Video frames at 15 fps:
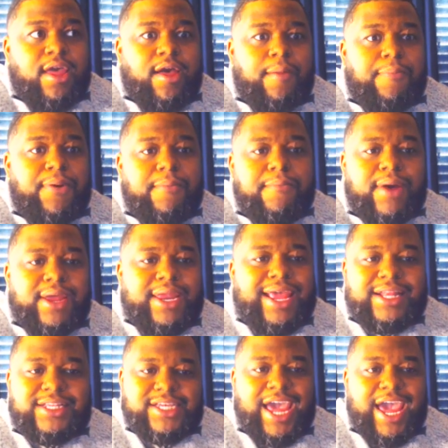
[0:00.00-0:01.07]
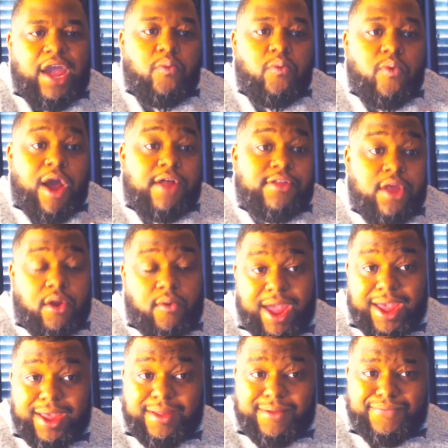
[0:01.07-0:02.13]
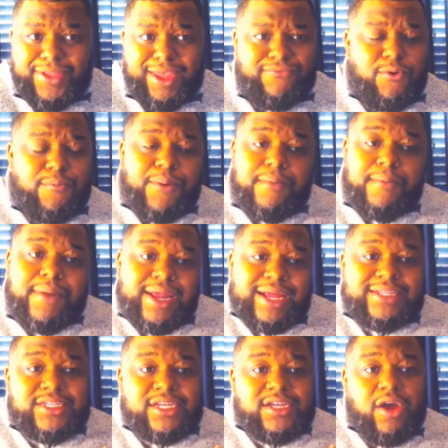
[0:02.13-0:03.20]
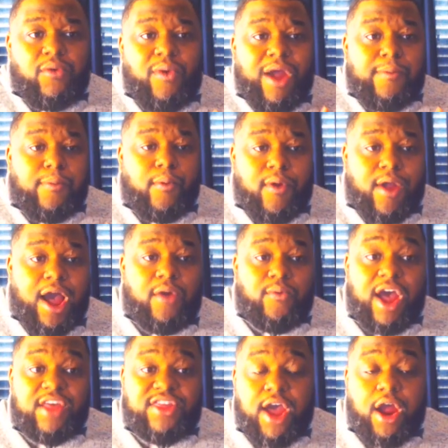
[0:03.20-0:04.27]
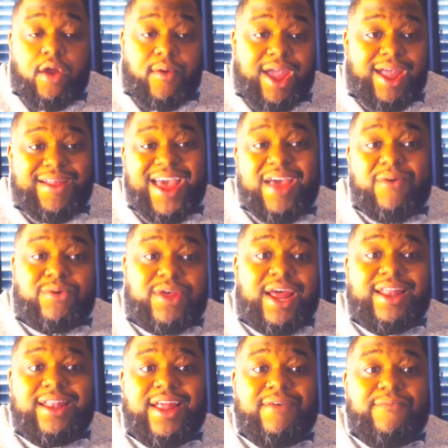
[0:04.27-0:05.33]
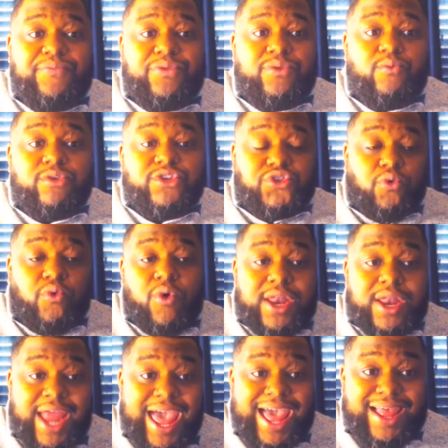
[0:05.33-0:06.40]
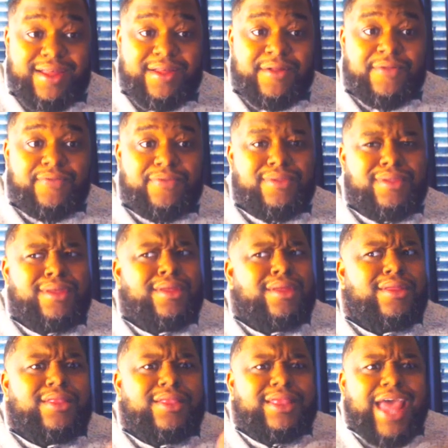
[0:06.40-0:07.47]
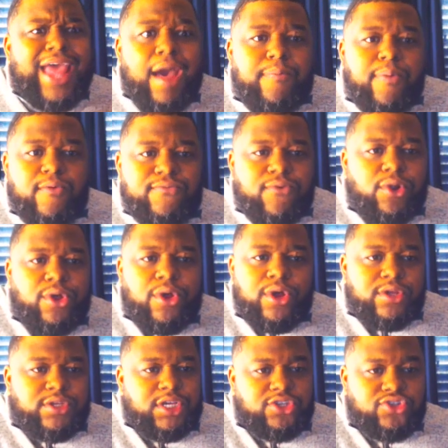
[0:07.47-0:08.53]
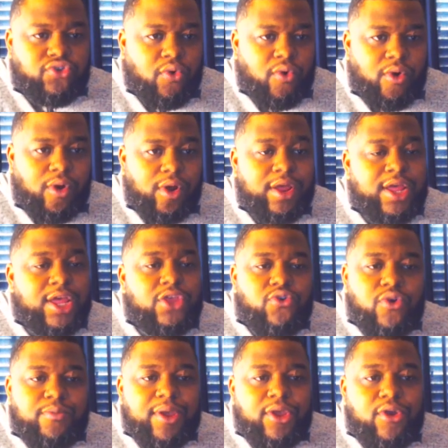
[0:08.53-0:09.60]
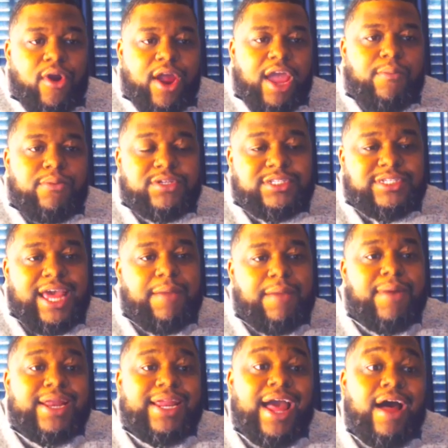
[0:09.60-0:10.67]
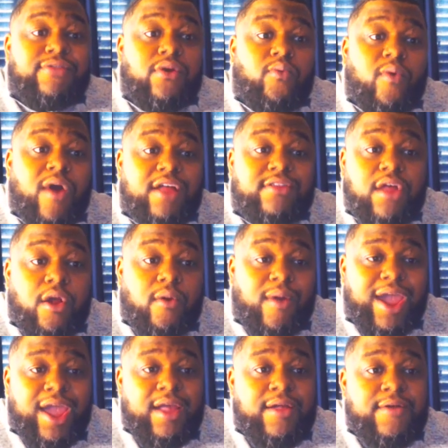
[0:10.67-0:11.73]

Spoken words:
put money into a Roth IRA, if you put money into a Roth IRA and was growing that portfolio is growing. You're able to take money out the Roth IRA